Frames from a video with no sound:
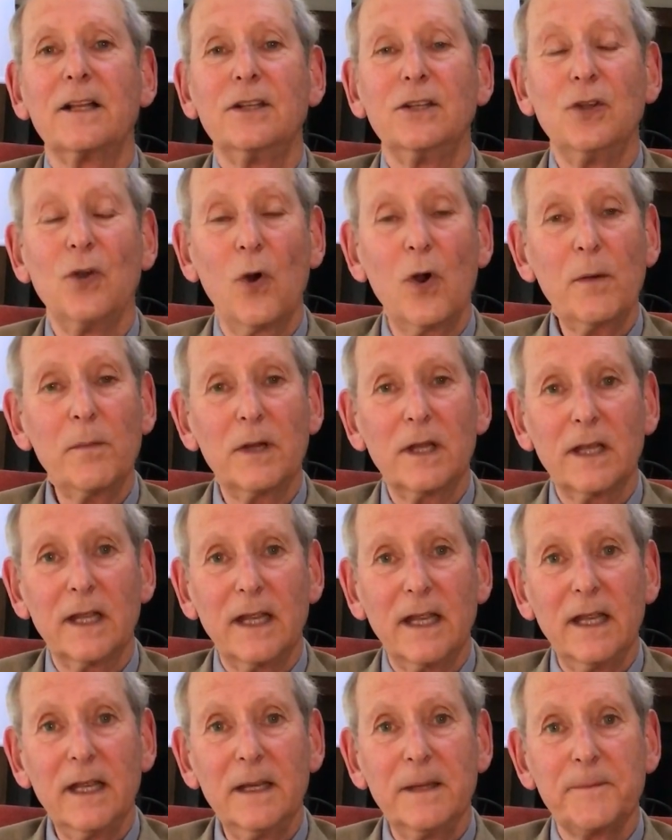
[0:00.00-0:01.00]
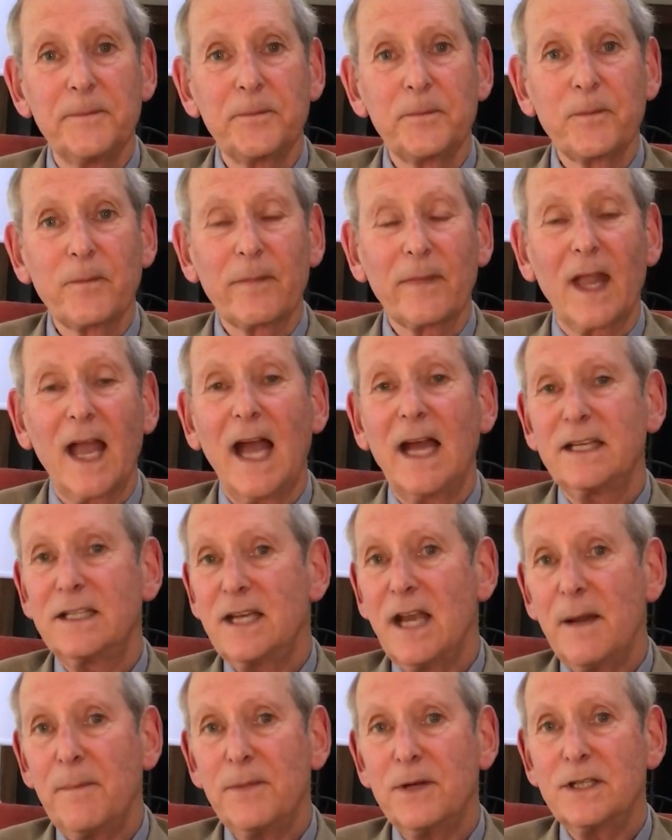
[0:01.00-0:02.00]
Normally, at
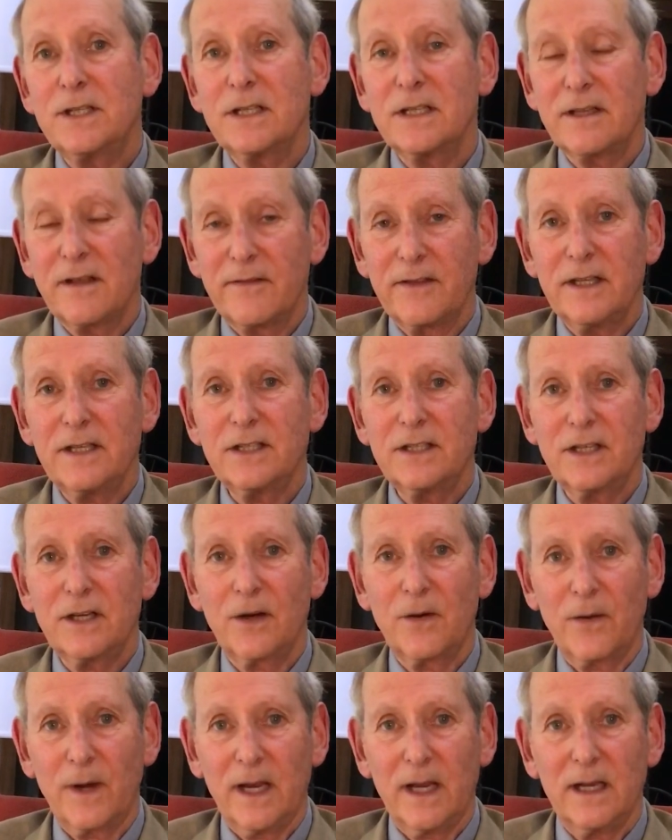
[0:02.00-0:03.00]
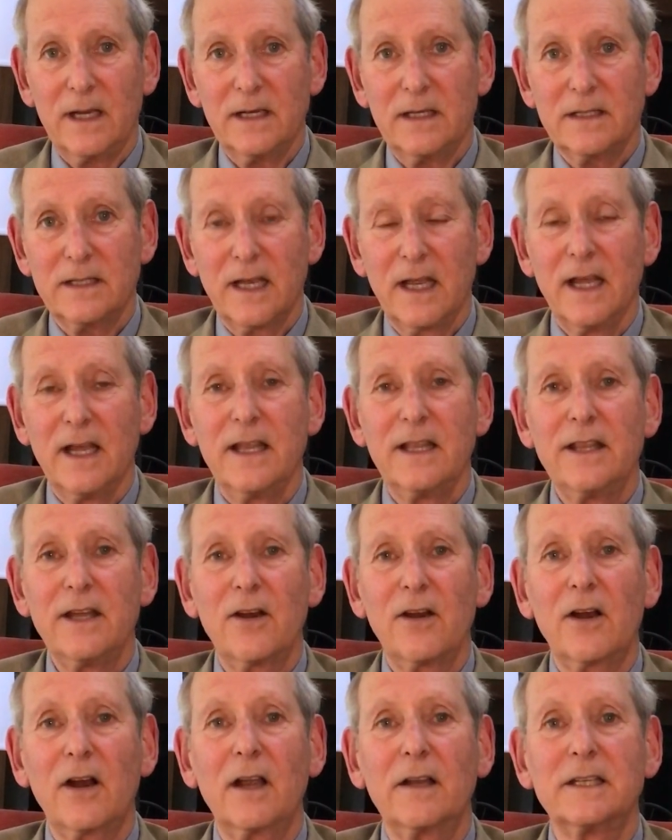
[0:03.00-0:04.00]
temperatures of this degrees,
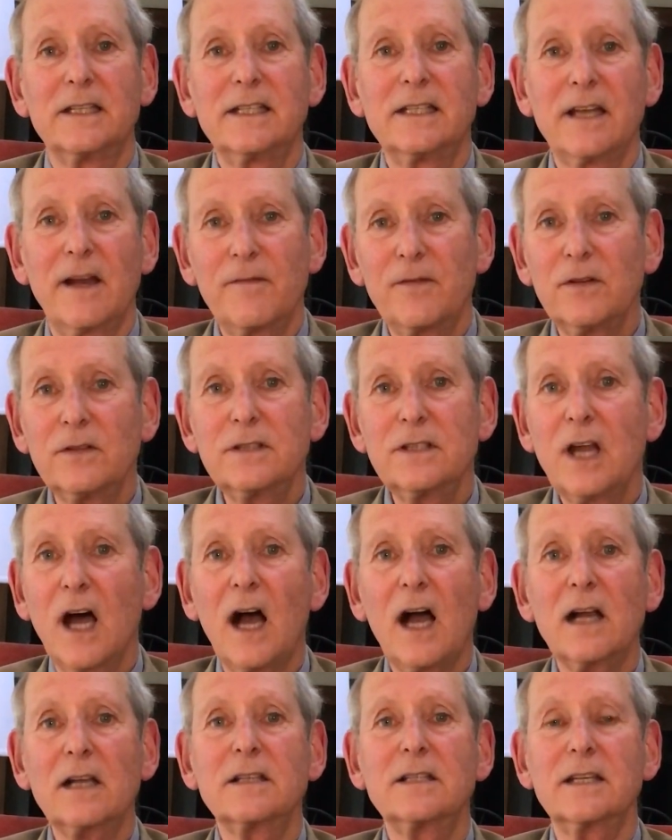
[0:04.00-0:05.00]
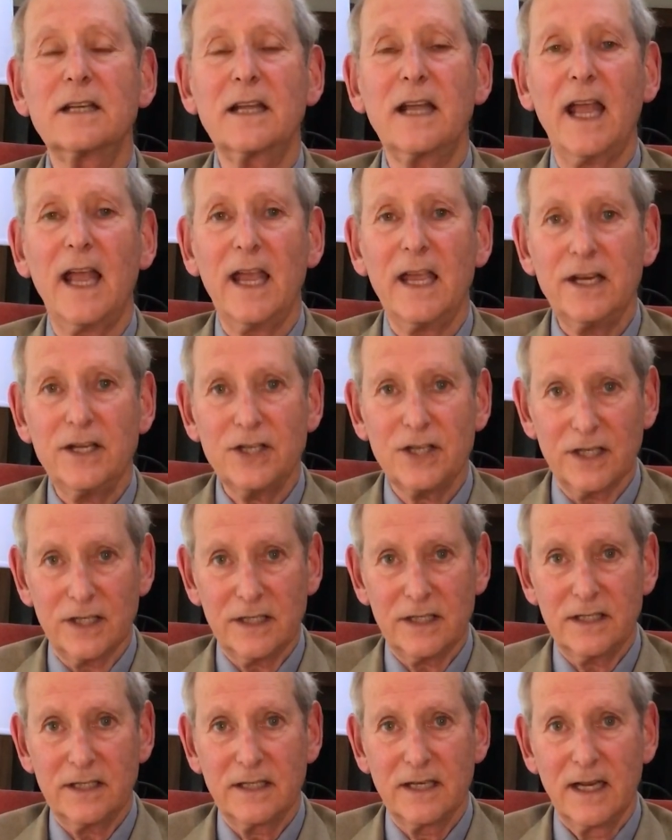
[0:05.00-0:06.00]
there are several toxic
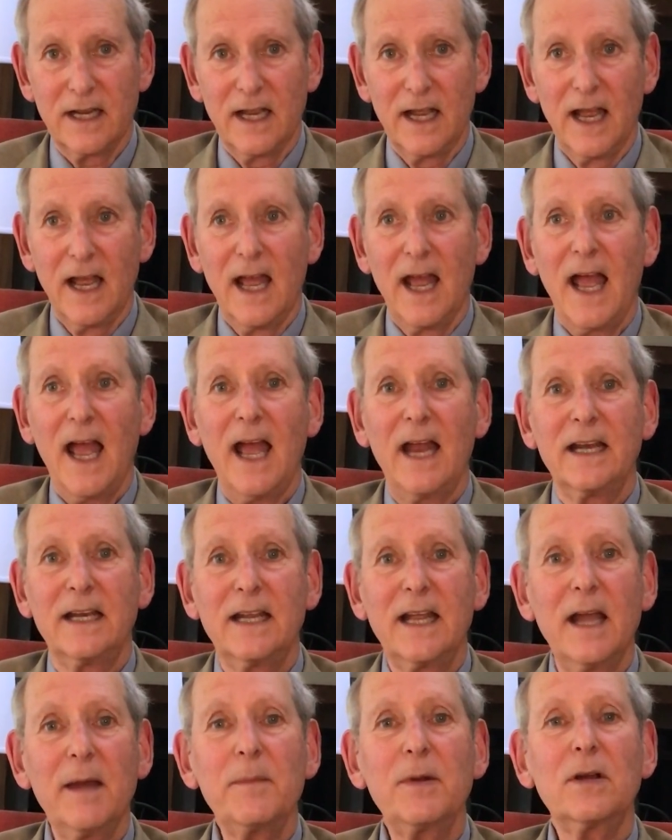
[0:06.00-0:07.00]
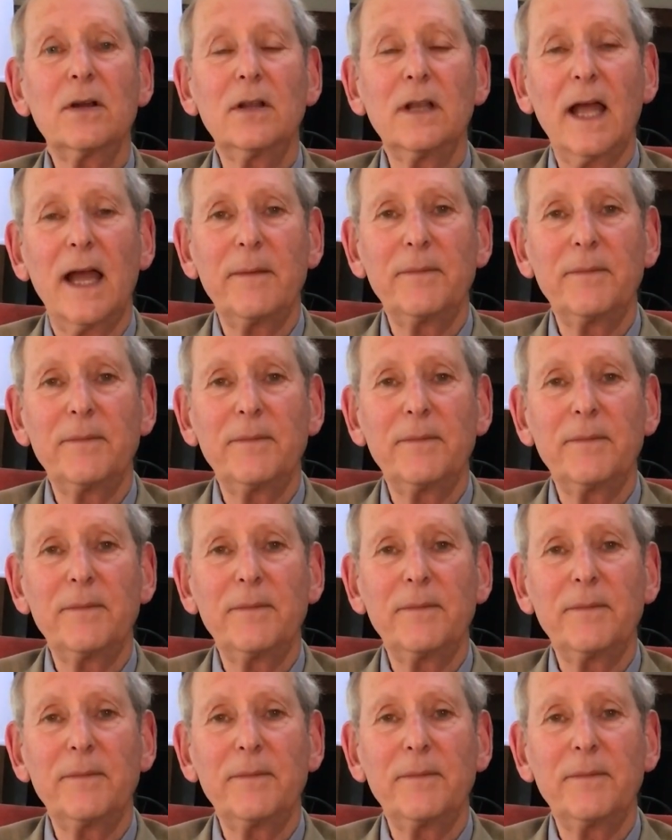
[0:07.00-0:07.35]
agents and chemical